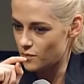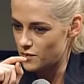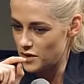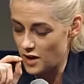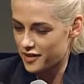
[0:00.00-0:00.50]

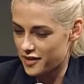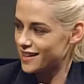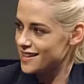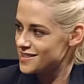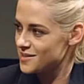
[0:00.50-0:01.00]

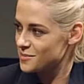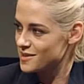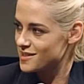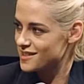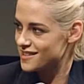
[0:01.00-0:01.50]
Nothingness
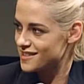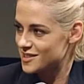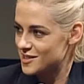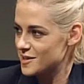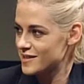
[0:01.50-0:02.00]
was the
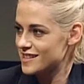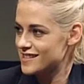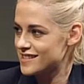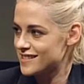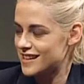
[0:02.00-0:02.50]
start of it.